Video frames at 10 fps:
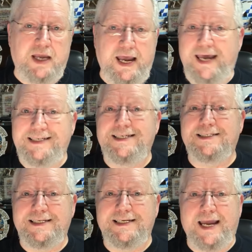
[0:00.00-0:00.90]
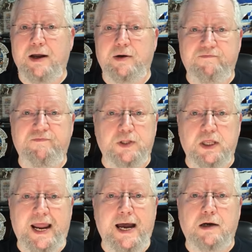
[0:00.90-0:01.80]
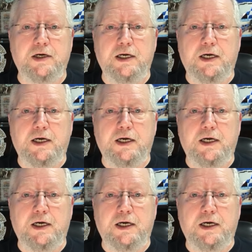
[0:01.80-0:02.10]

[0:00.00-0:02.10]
had to sit down and fill it out.